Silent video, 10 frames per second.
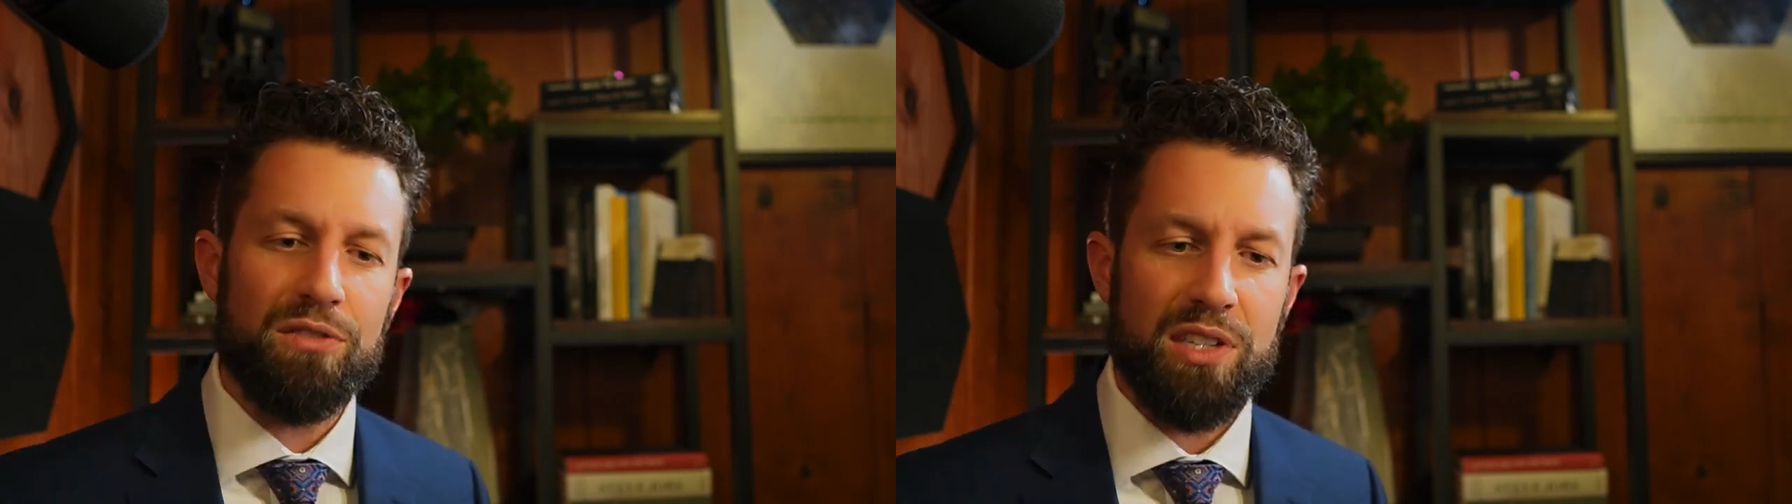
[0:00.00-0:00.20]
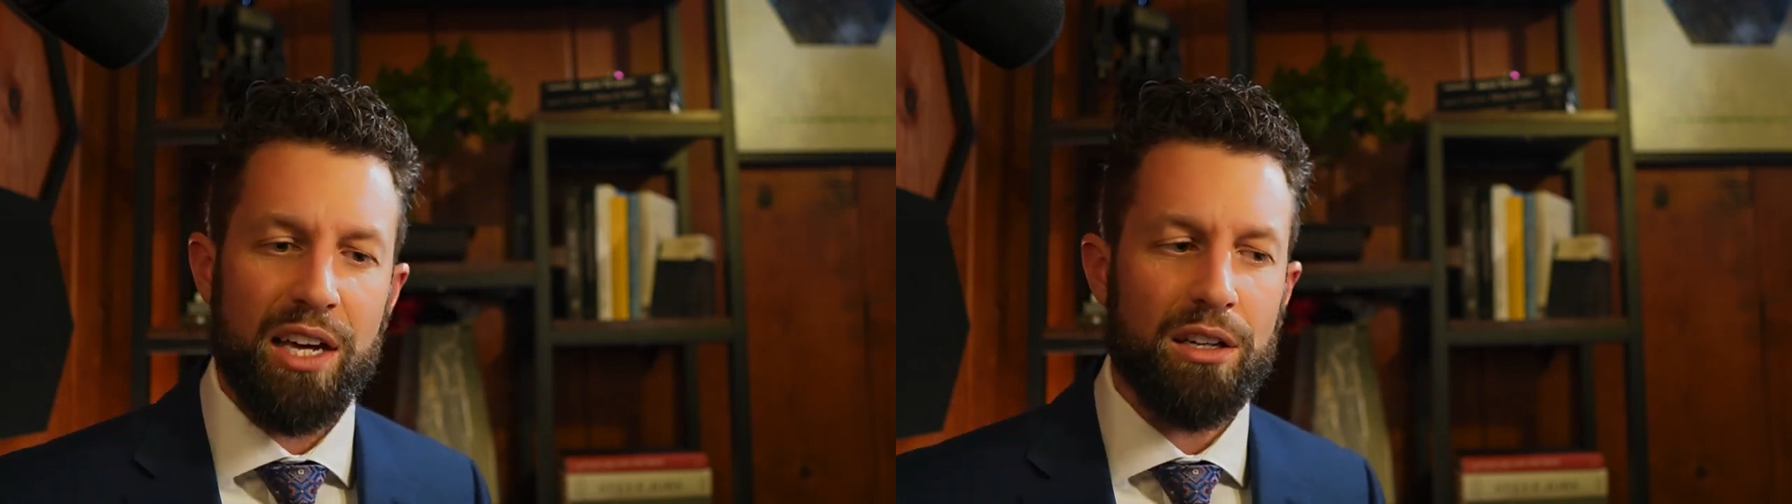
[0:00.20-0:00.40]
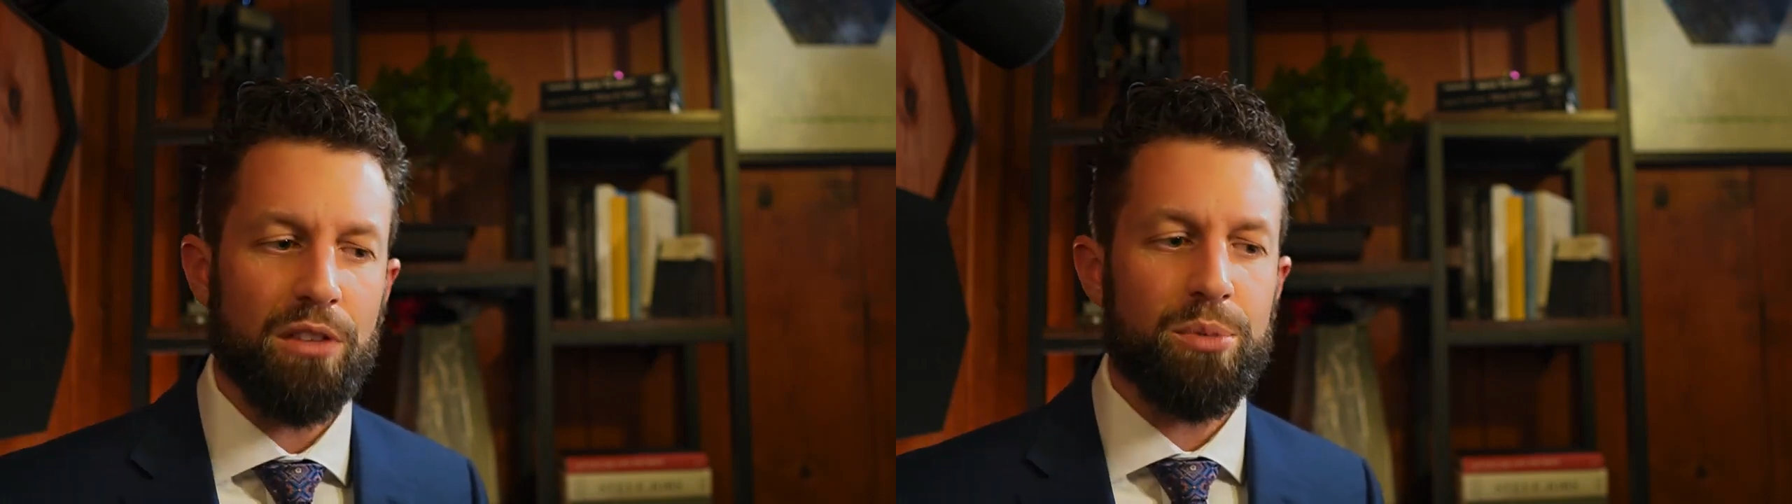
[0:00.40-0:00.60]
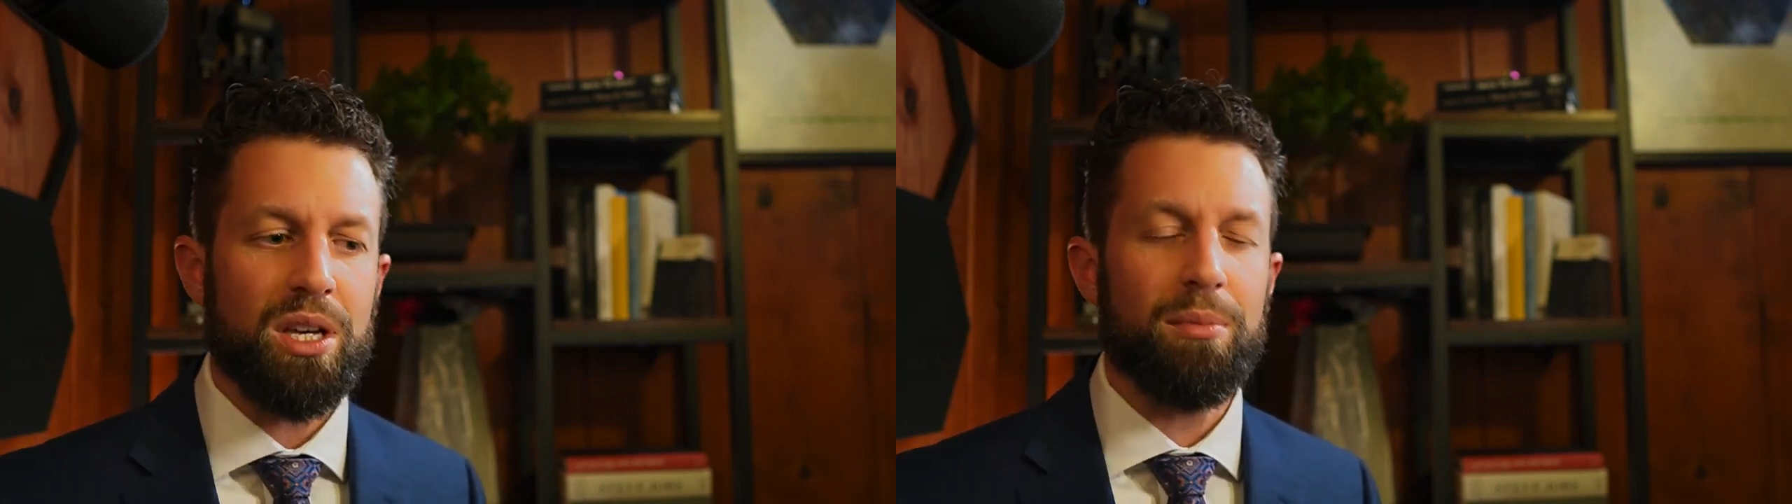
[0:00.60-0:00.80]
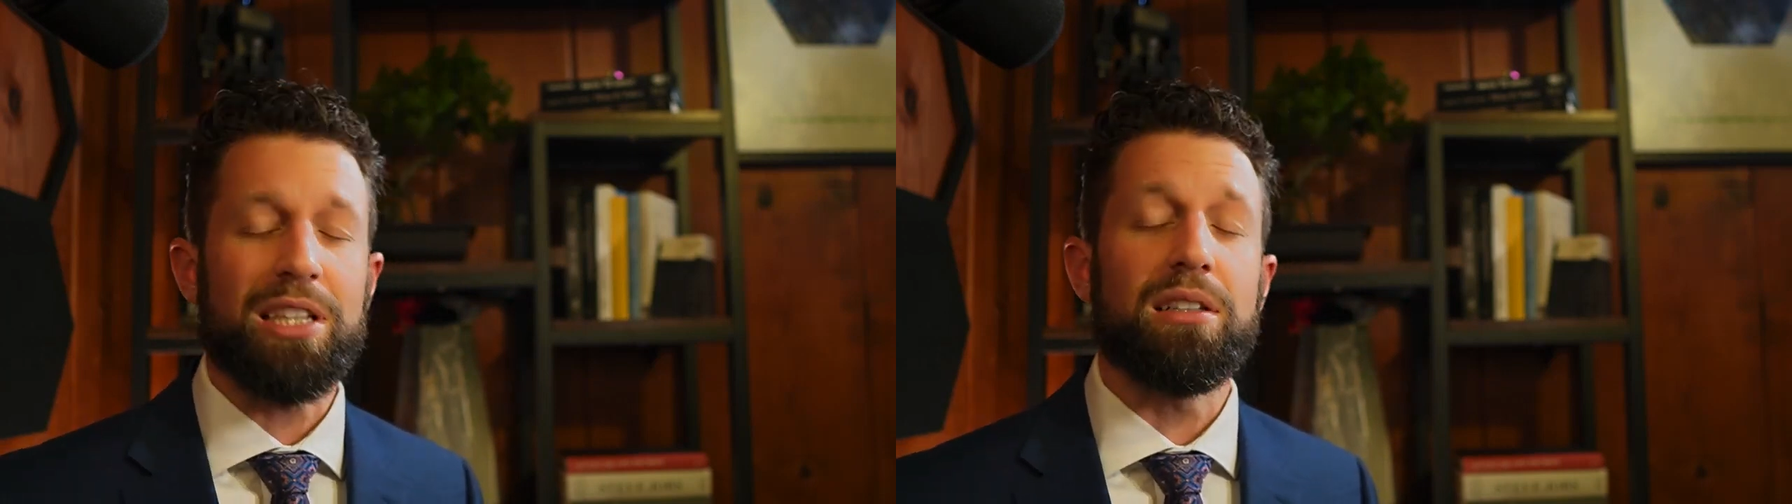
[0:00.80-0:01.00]
cycle of
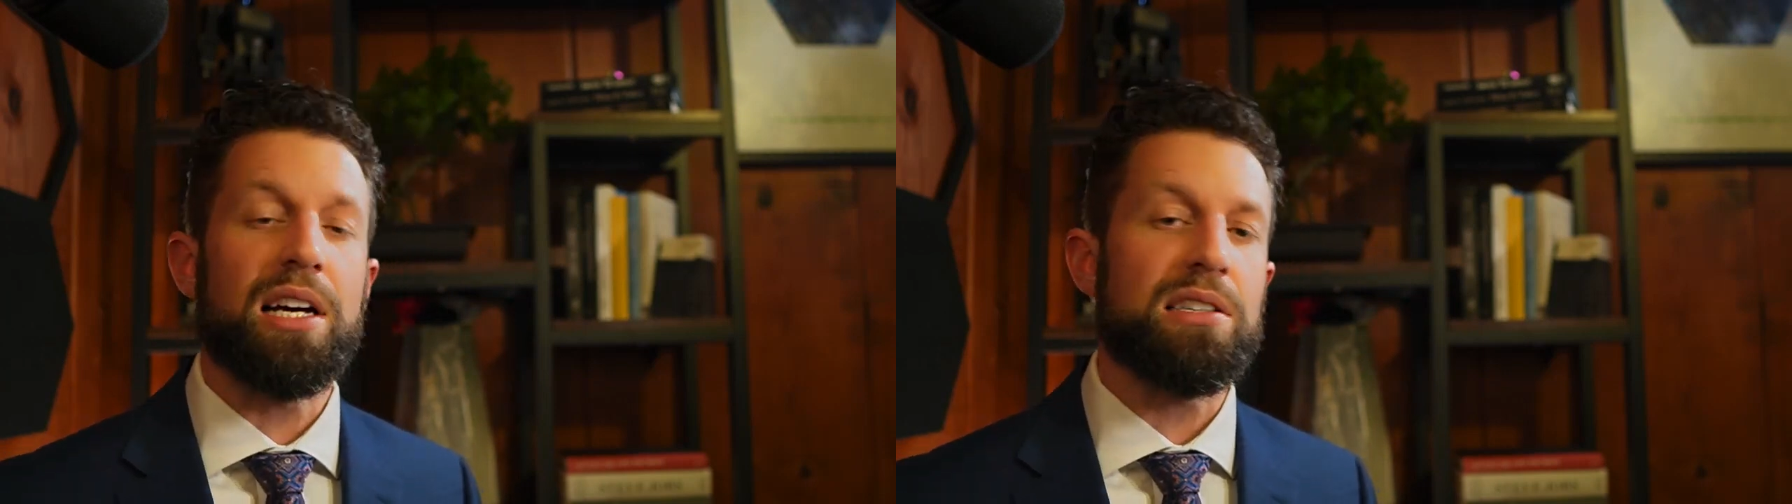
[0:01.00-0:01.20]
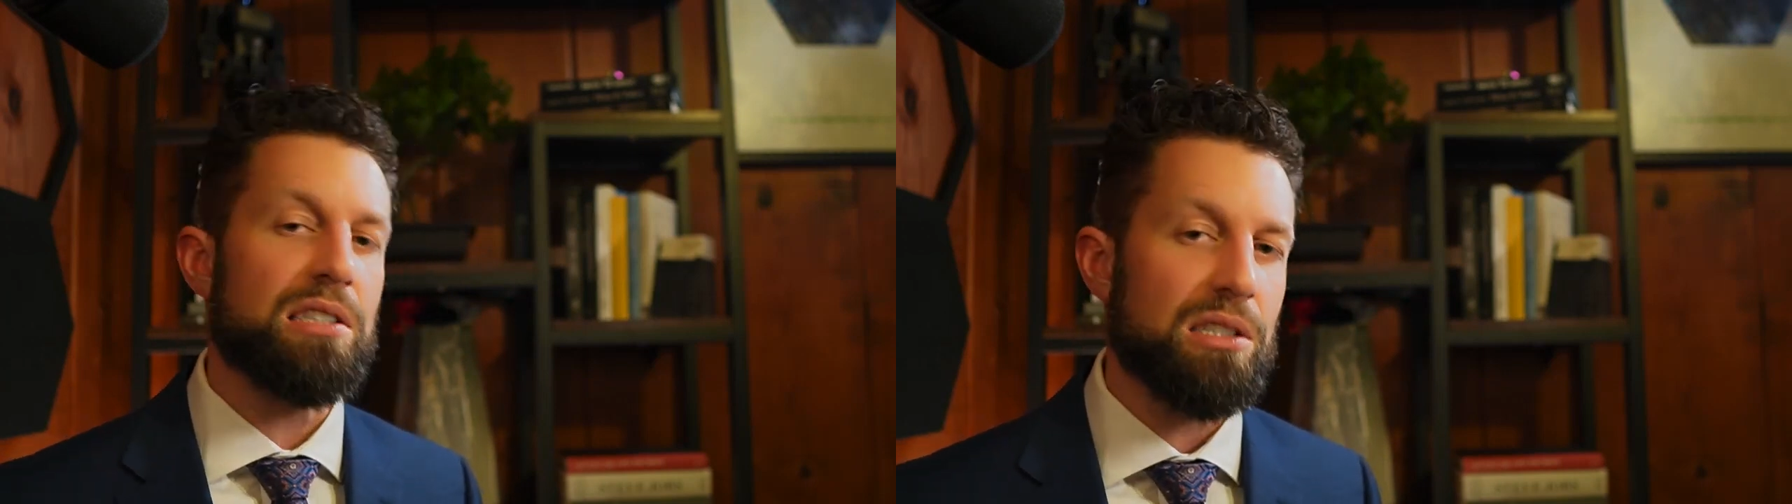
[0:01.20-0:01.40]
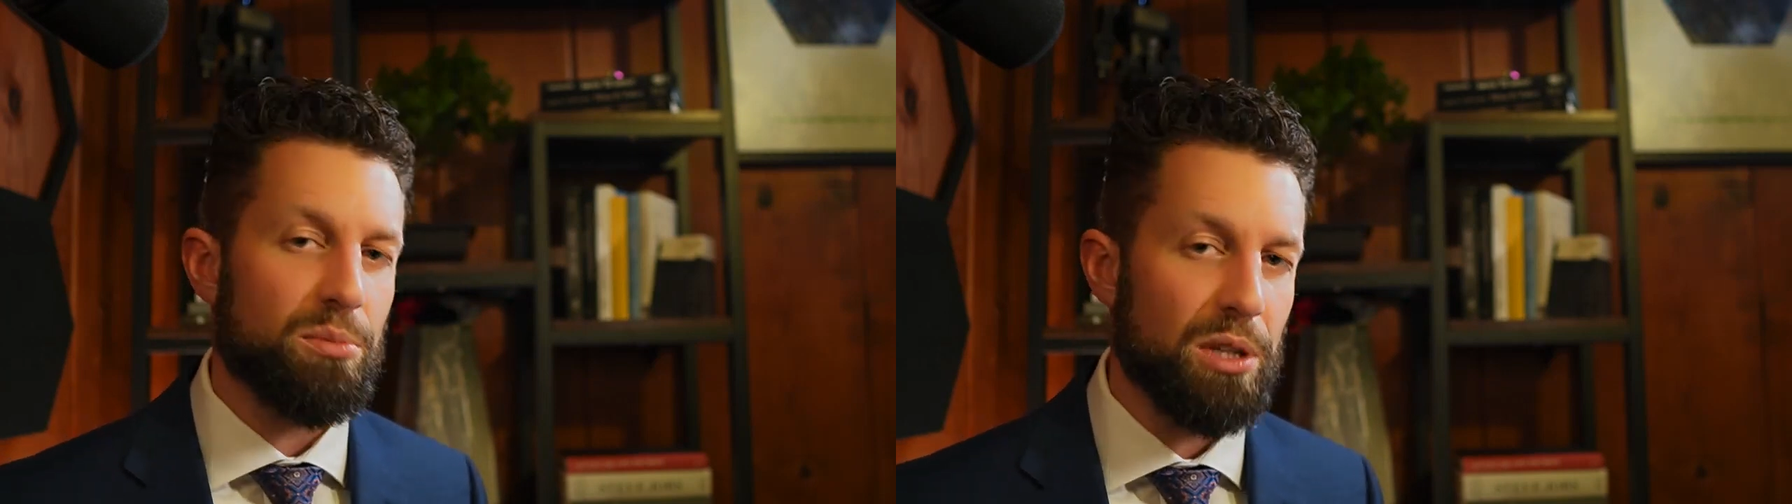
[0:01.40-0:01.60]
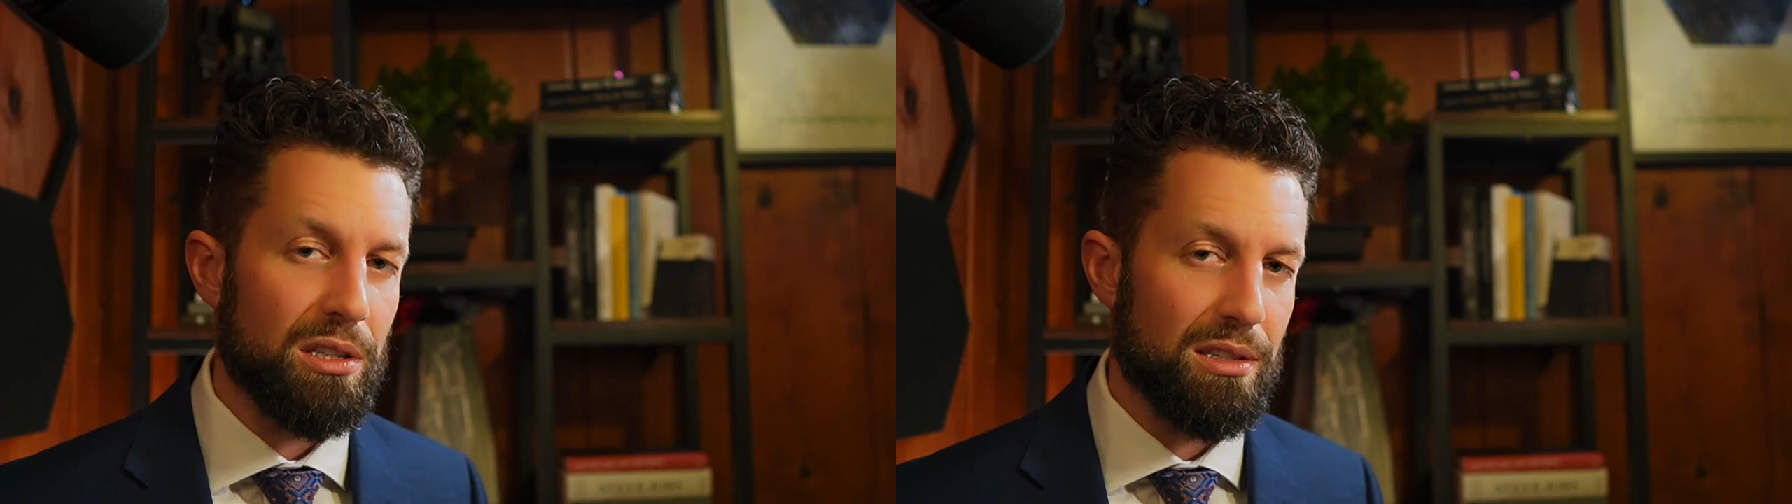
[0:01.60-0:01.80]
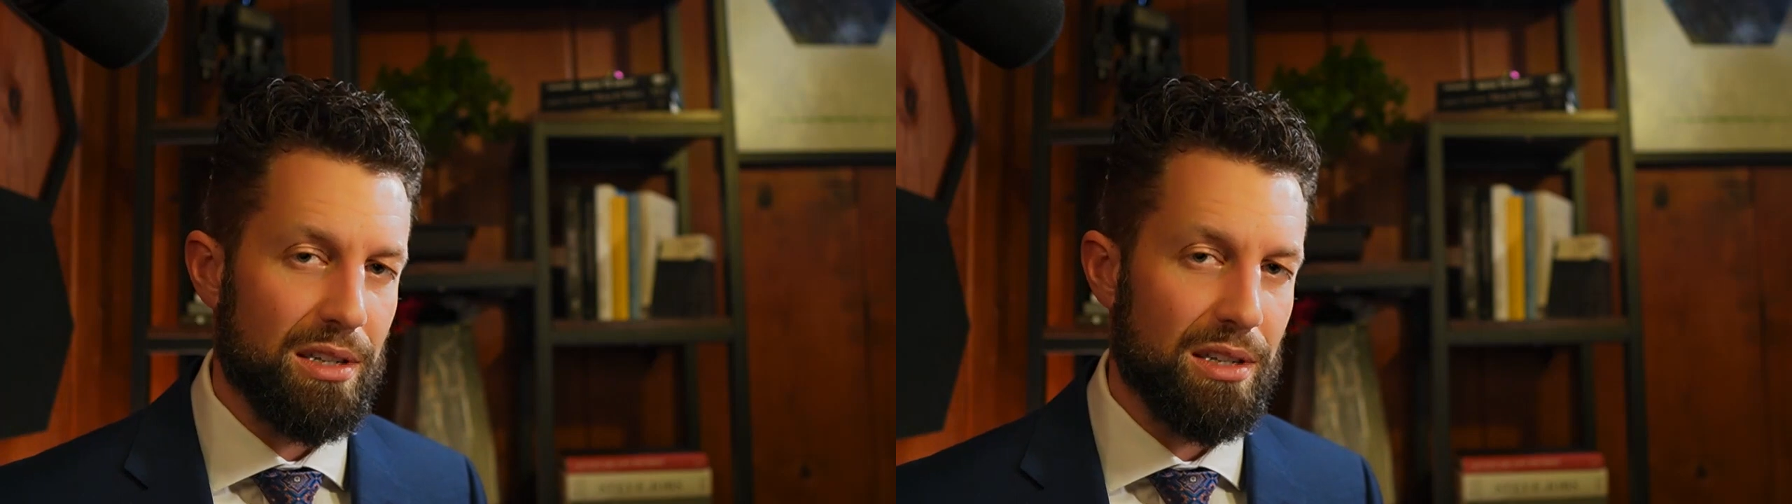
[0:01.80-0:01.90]
becoming less disciplined,